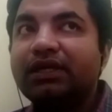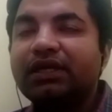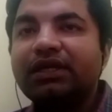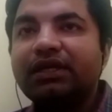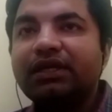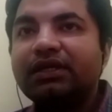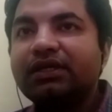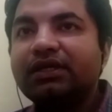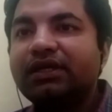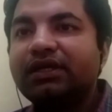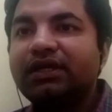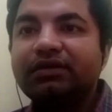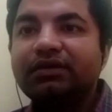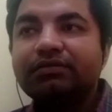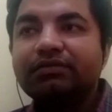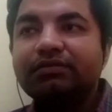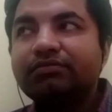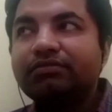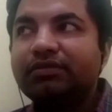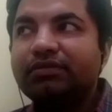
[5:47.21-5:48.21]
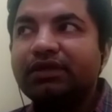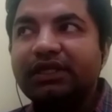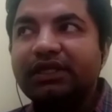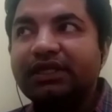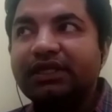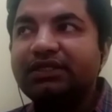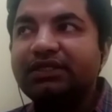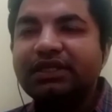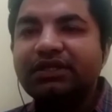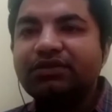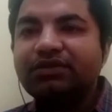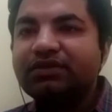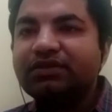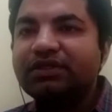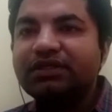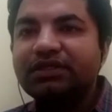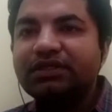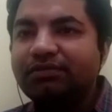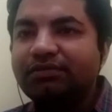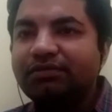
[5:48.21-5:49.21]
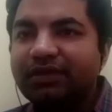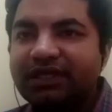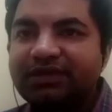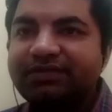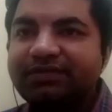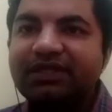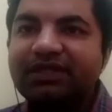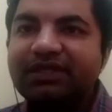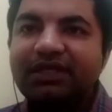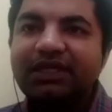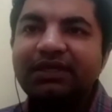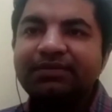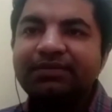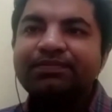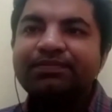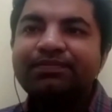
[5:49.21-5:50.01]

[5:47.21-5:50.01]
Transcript: Karnataka and in this ecosystem especially,